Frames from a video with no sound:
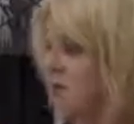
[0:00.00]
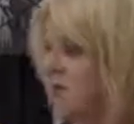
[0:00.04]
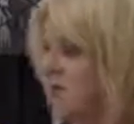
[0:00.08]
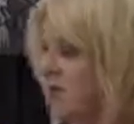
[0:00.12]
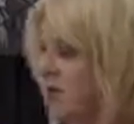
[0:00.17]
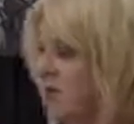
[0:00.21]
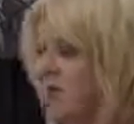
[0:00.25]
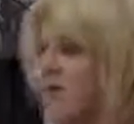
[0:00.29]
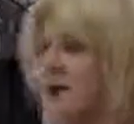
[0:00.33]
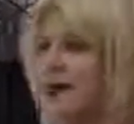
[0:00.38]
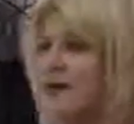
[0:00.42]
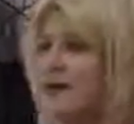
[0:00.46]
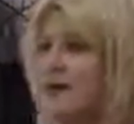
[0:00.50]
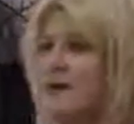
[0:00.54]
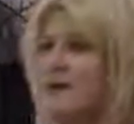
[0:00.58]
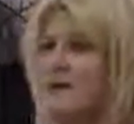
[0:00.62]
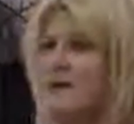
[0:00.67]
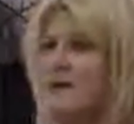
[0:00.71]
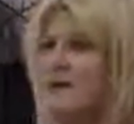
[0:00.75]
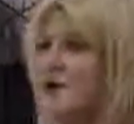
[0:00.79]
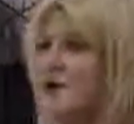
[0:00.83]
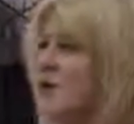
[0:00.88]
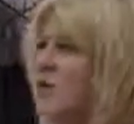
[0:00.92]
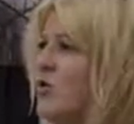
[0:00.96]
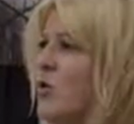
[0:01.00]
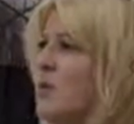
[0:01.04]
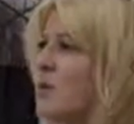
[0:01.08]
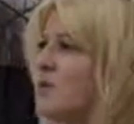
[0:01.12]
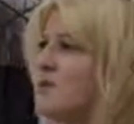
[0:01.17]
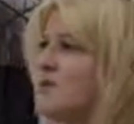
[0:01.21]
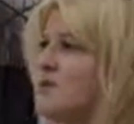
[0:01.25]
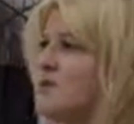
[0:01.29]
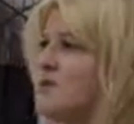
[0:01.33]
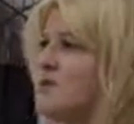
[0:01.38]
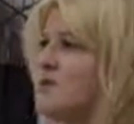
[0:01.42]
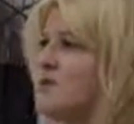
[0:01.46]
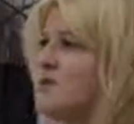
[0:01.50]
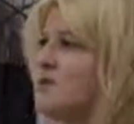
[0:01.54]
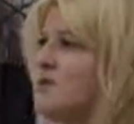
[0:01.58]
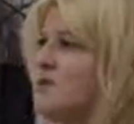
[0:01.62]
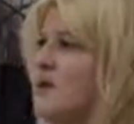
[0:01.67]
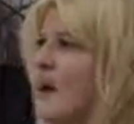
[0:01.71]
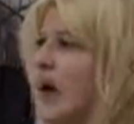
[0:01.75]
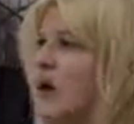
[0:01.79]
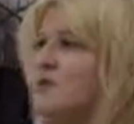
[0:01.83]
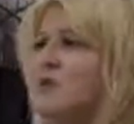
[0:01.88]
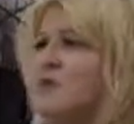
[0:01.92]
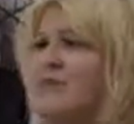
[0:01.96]
Nobody? No questions.
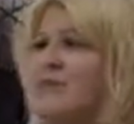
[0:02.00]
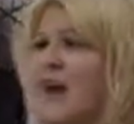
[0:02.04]
I was